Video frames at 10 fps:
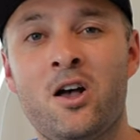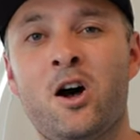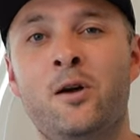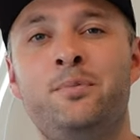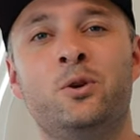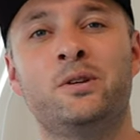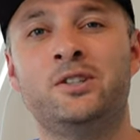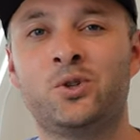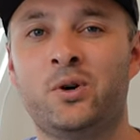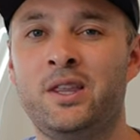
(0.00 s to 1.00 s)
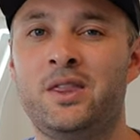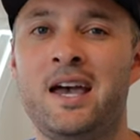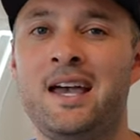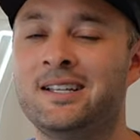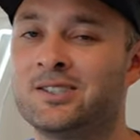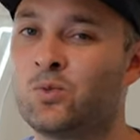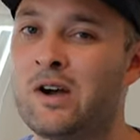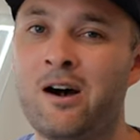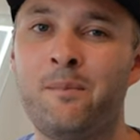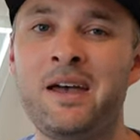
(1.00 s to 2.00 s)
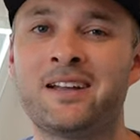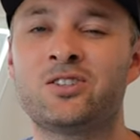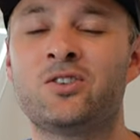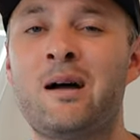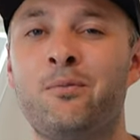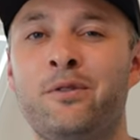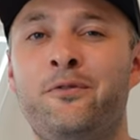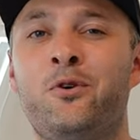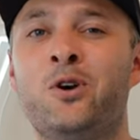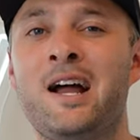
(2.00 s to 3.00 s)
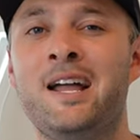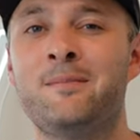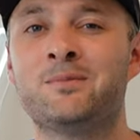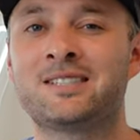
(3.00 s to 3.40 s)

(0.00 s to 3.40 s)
Hope you enjoyed that as well. Backed her up with 4 a.m.